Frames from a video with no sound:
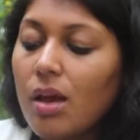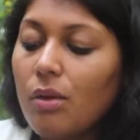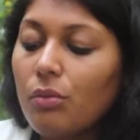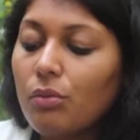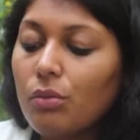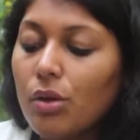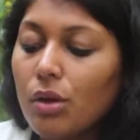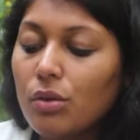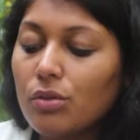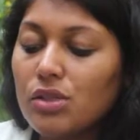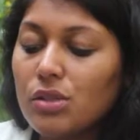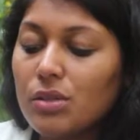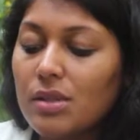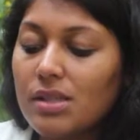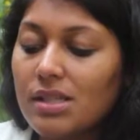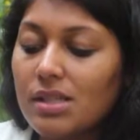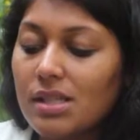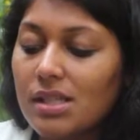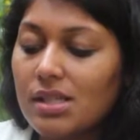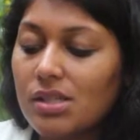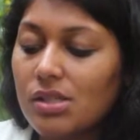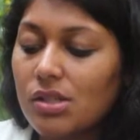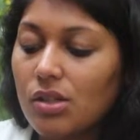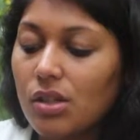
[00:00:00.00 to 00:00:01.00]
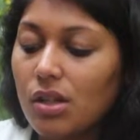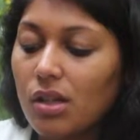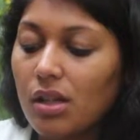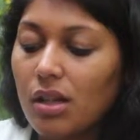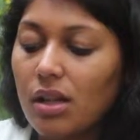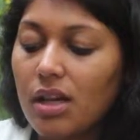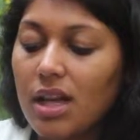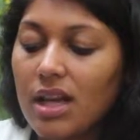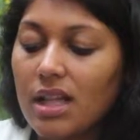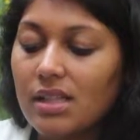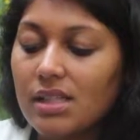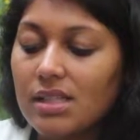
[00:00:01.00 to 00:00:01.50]
wrote to his
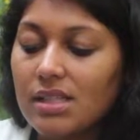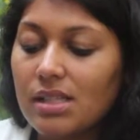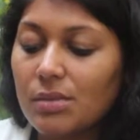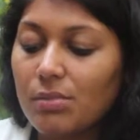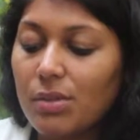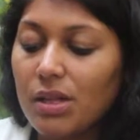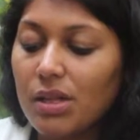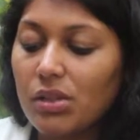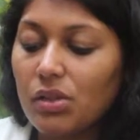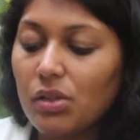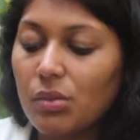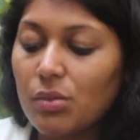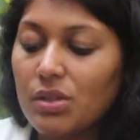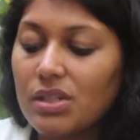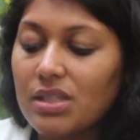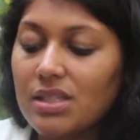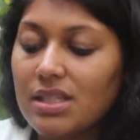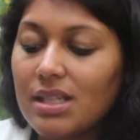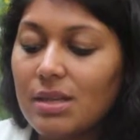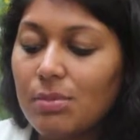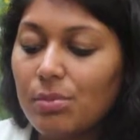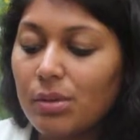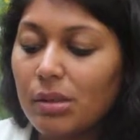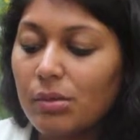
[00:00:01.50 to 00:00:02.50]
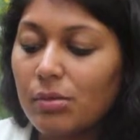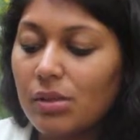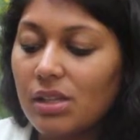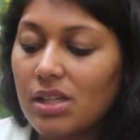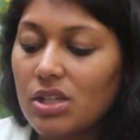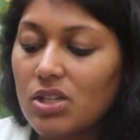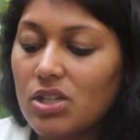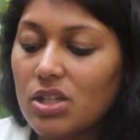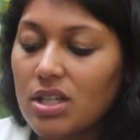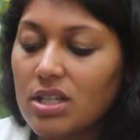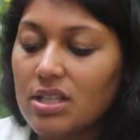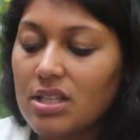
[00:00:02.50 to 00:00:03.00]
sister Elizabeth, who was deeply
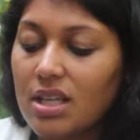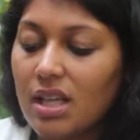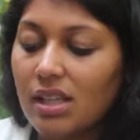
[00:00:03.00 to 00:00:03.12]
religious,